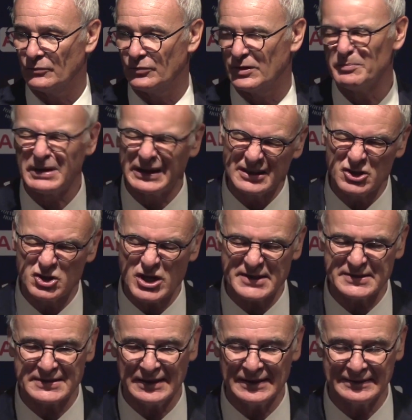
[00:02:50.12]
we made
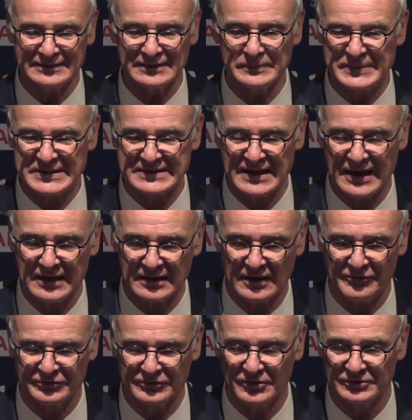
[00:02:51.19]
just a little
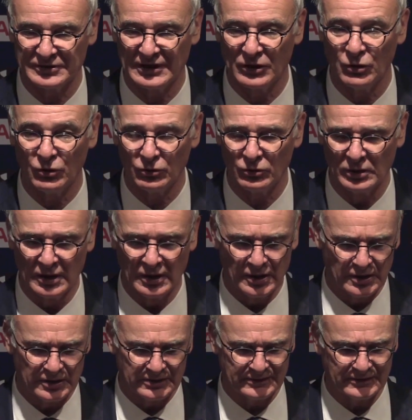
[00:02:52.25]
mistake after the goal.
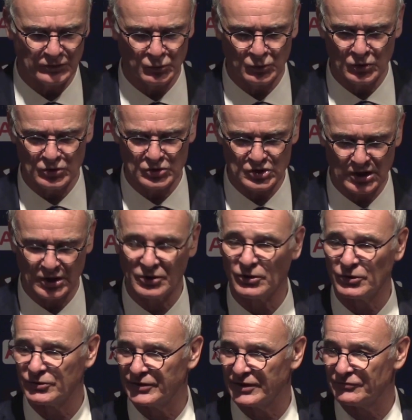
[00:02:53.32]
There was a
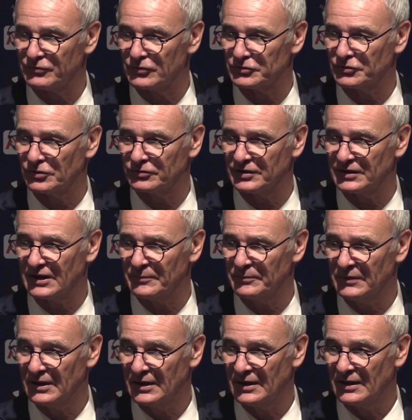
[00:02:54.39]
corner for
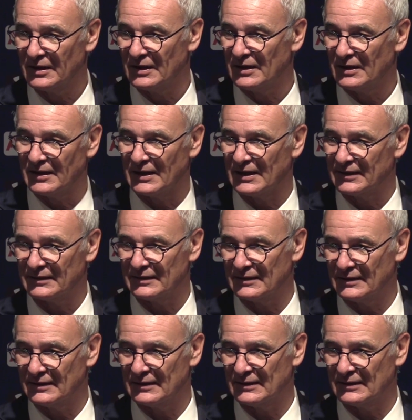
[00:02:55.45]
Tottenham, and
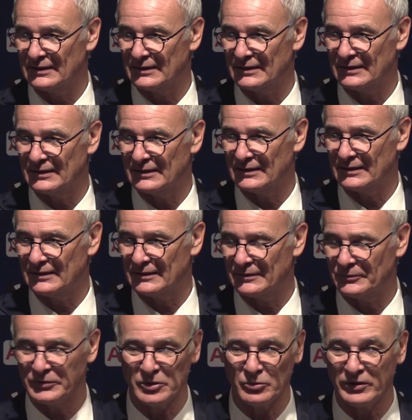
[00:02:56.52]

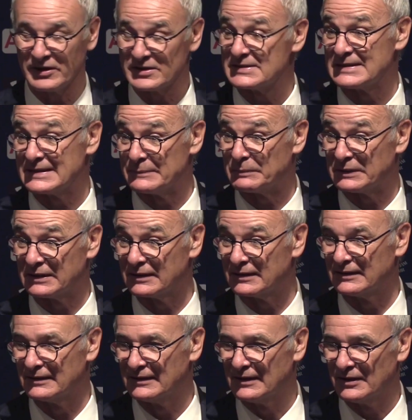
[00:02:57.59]
we were
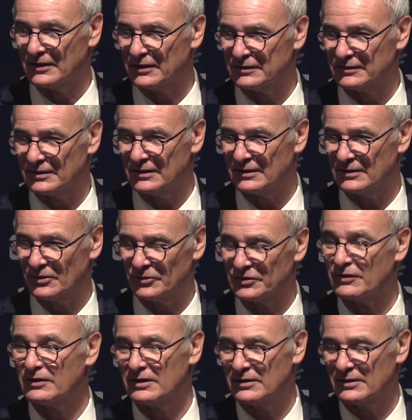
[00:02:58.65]
sleeping. And
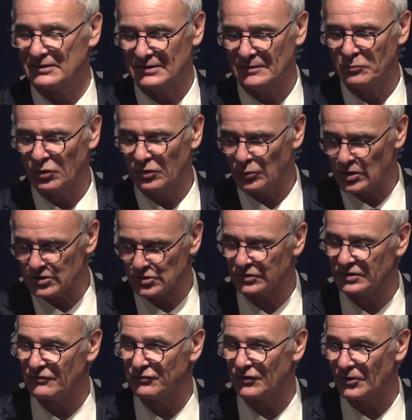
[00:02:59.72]
on the ball was
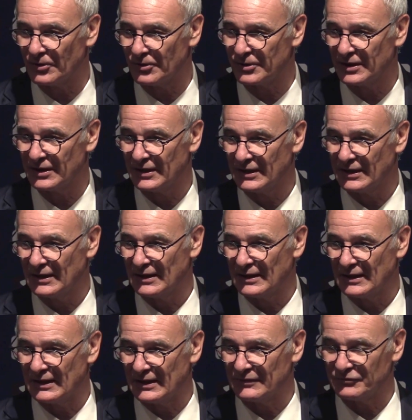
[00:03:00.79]
on the floor,
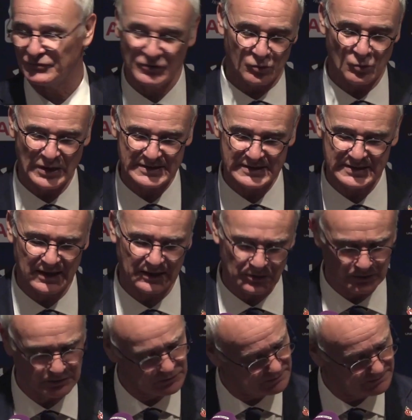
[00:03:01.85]
and for 1
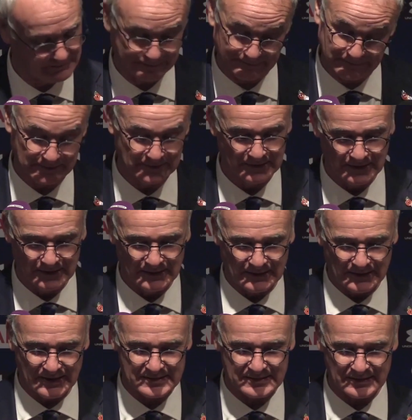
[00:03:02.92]
second
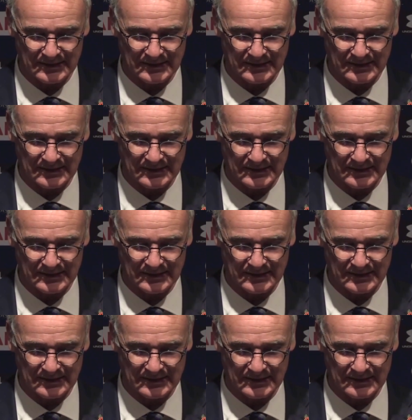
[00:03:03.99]
I